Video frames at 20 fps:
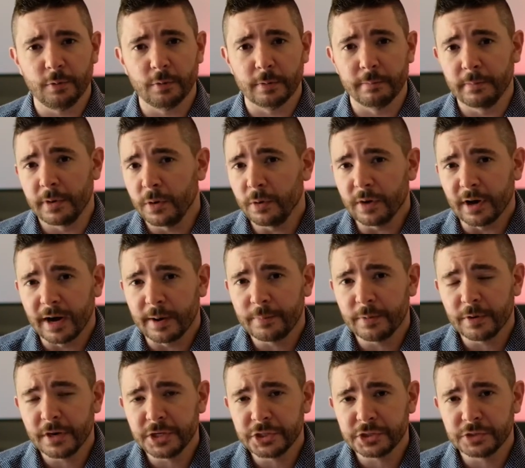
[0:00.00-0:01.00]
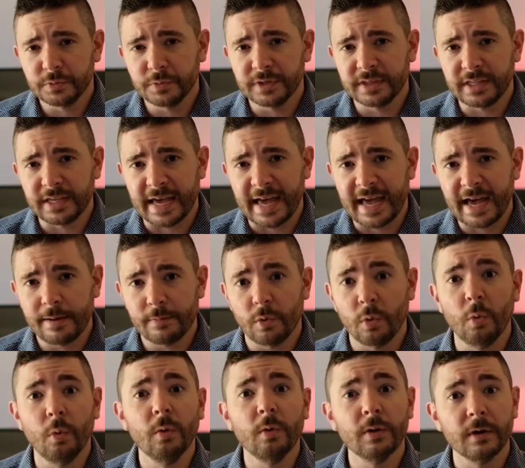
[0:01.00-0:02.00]
remote operation with the
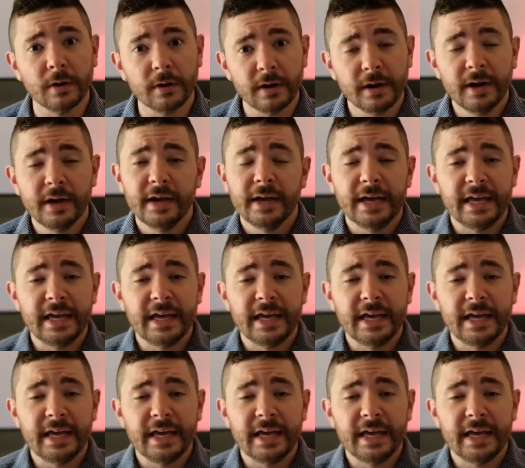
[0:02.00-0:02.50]
app or